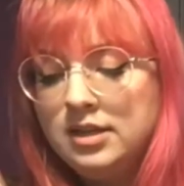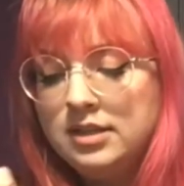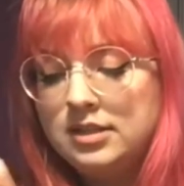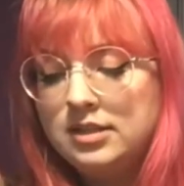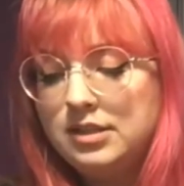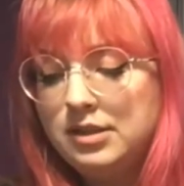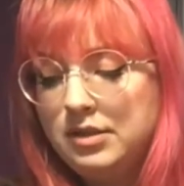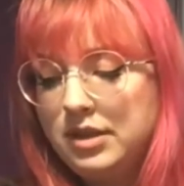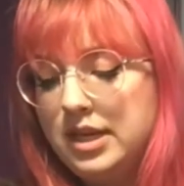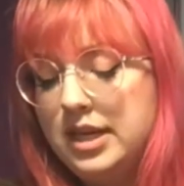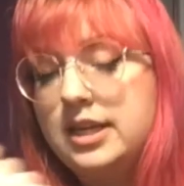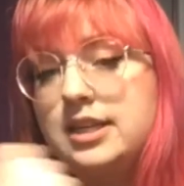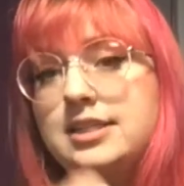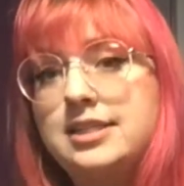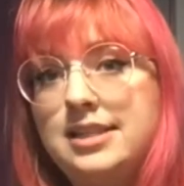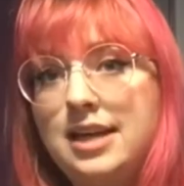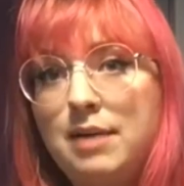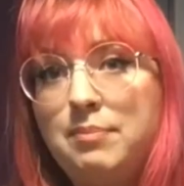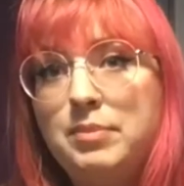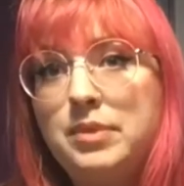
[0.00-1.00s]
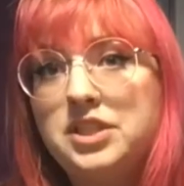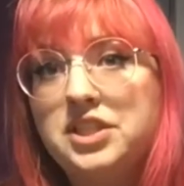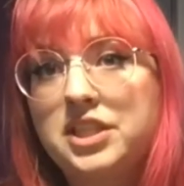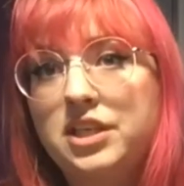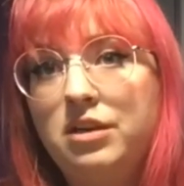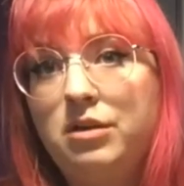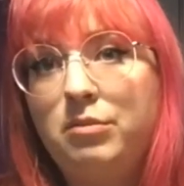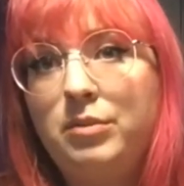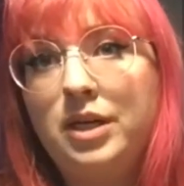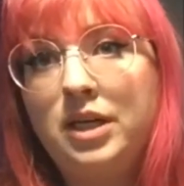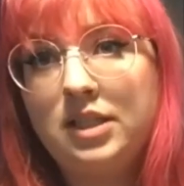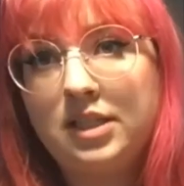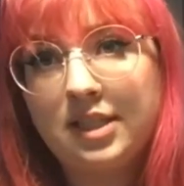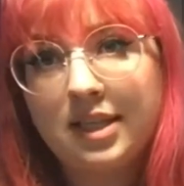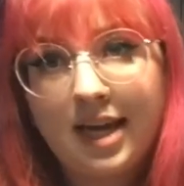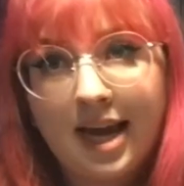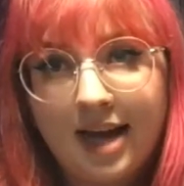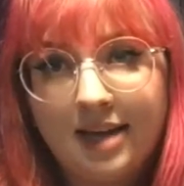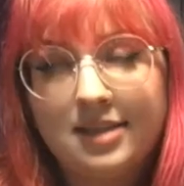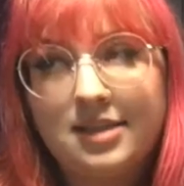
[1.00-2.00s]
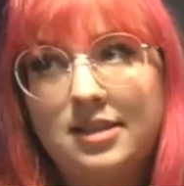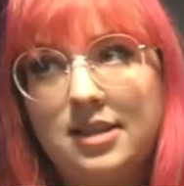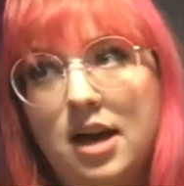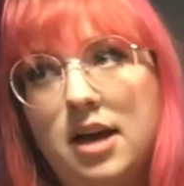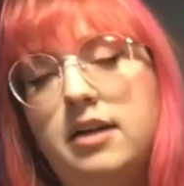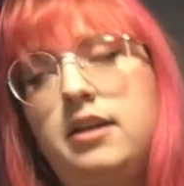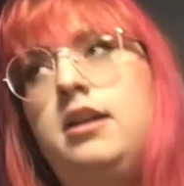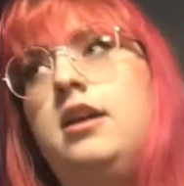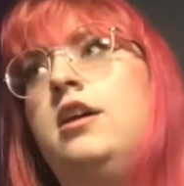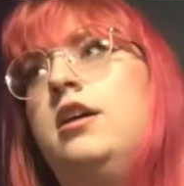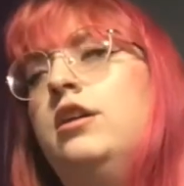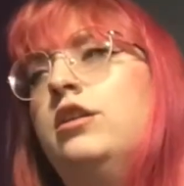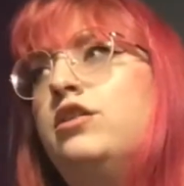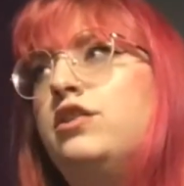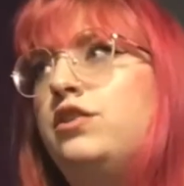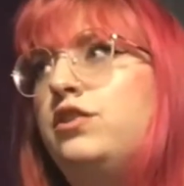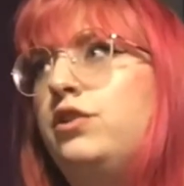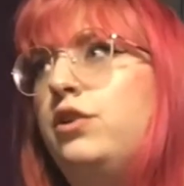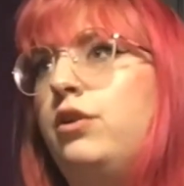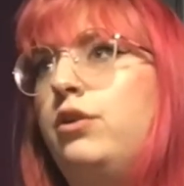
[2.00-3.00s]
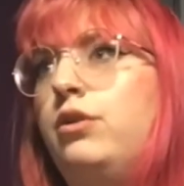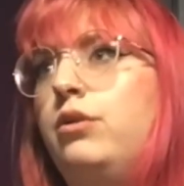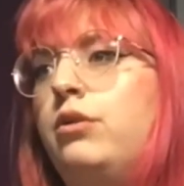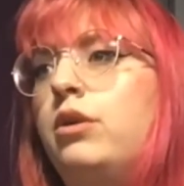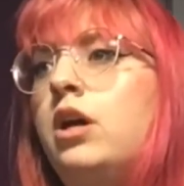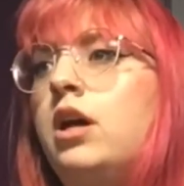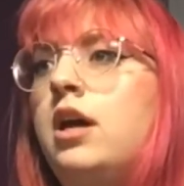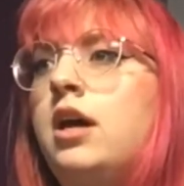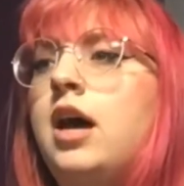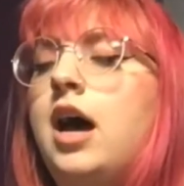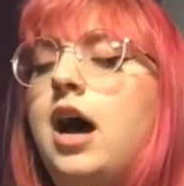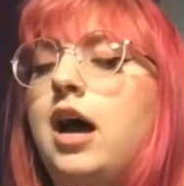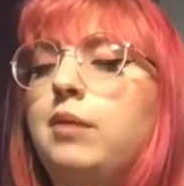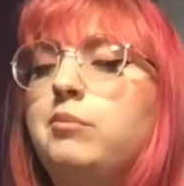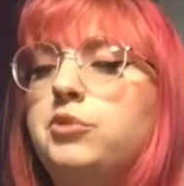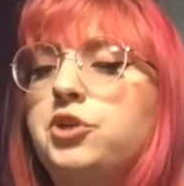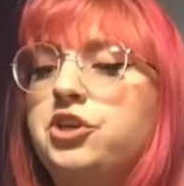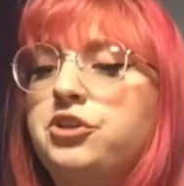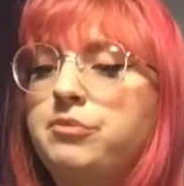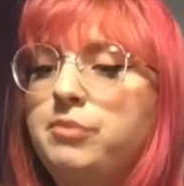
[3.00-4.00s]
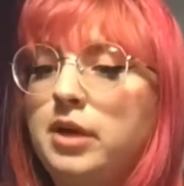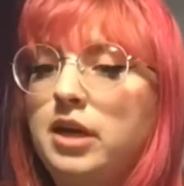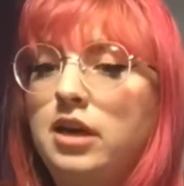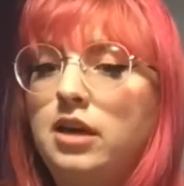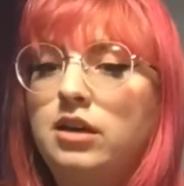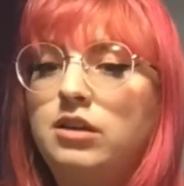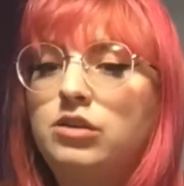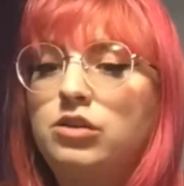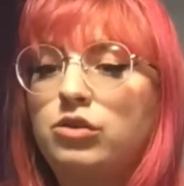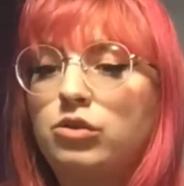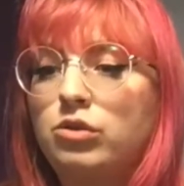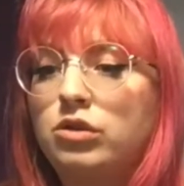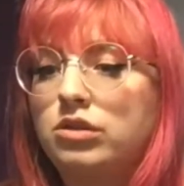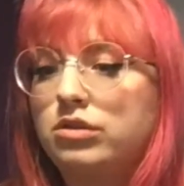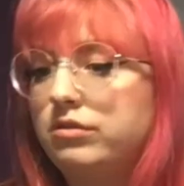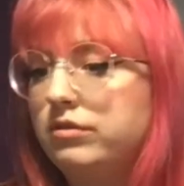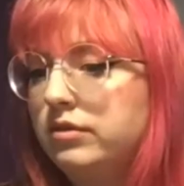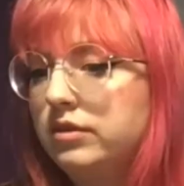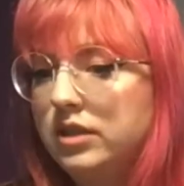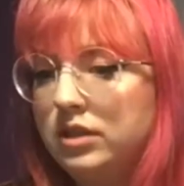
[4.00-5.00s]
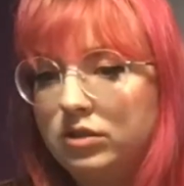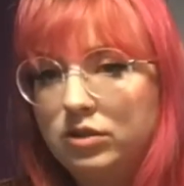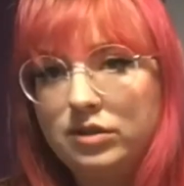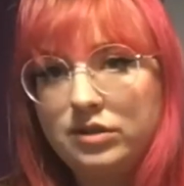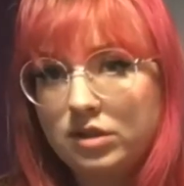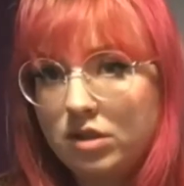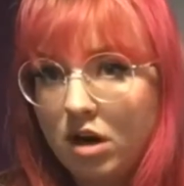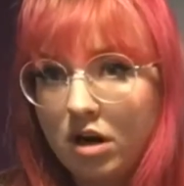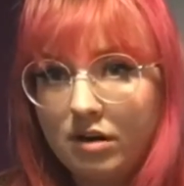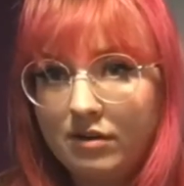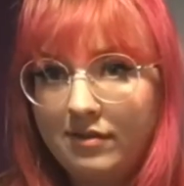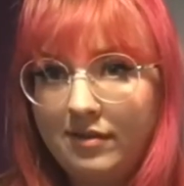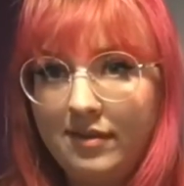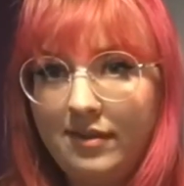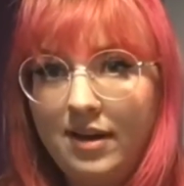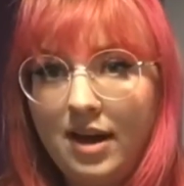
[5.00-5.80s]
So the next step is going to be to cast on. So I'm just making a short little scarf.